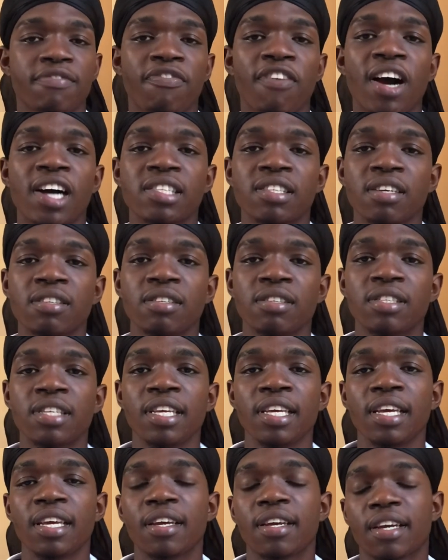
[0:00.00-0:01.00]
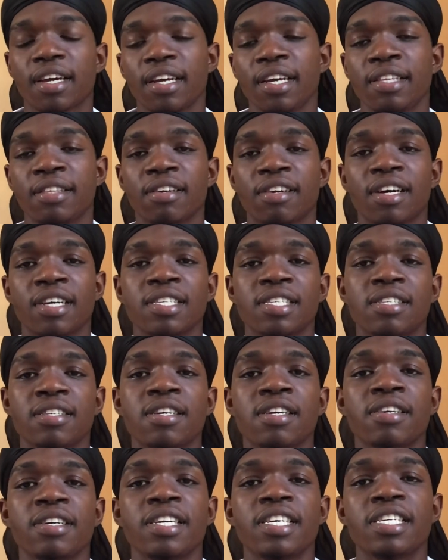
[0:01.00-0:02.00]
factor to take into
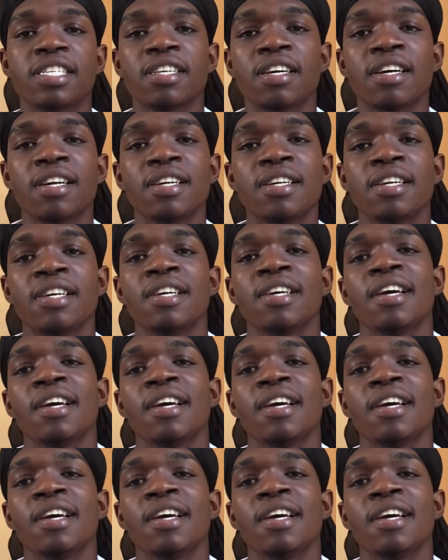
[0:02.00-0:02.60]
consideration.